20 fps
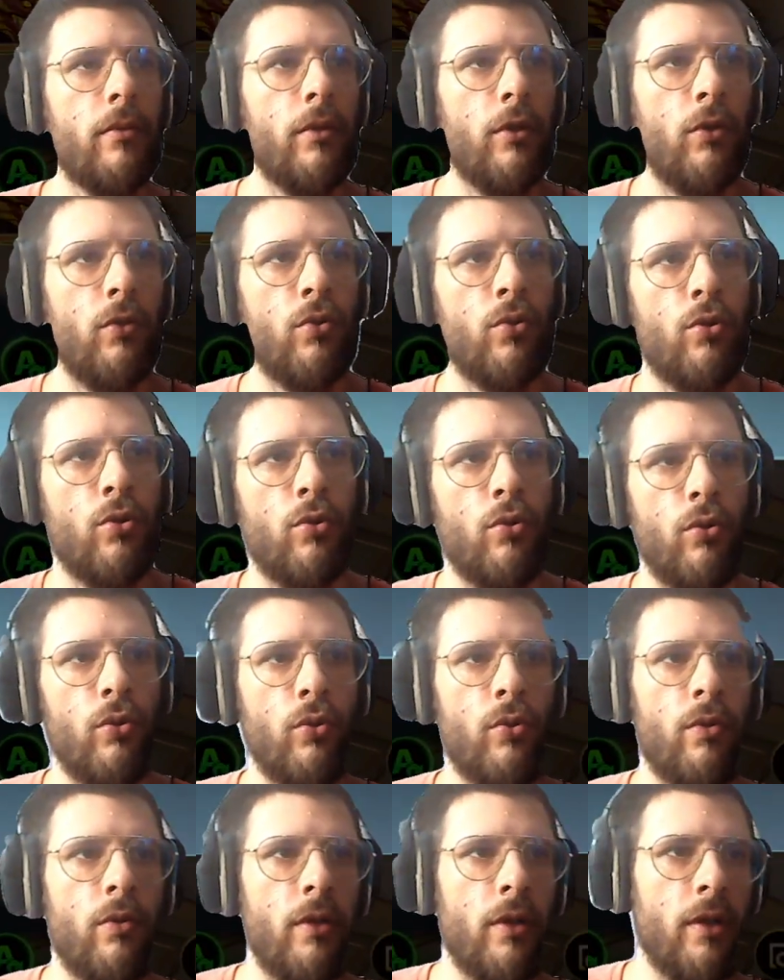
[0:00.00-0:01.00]
You
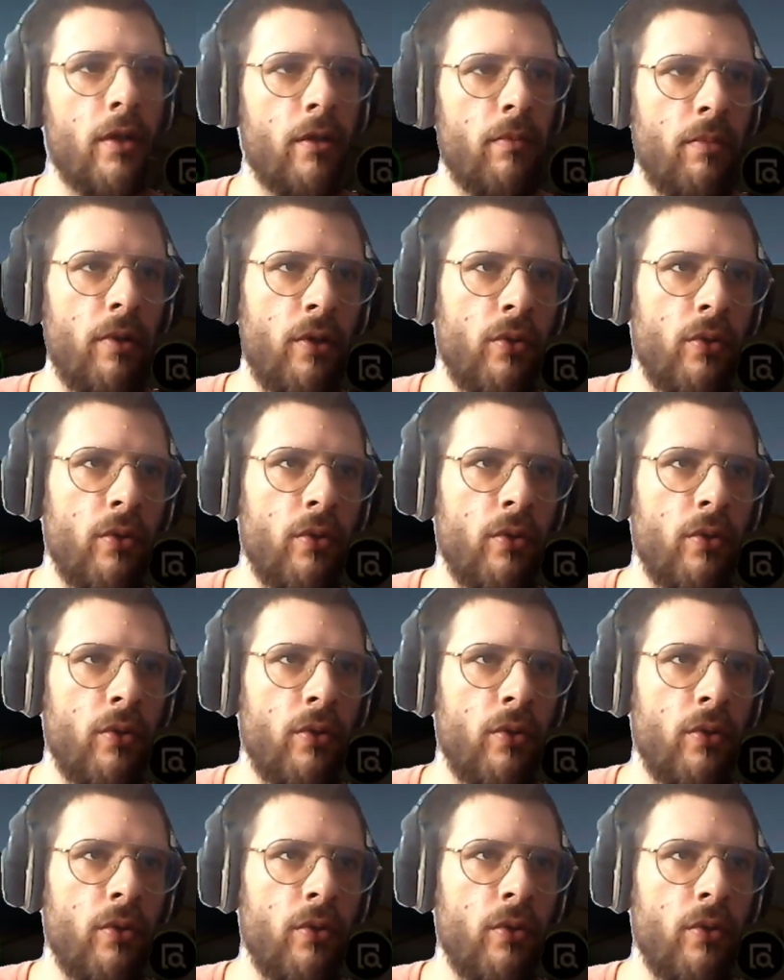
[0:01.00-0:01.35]
should be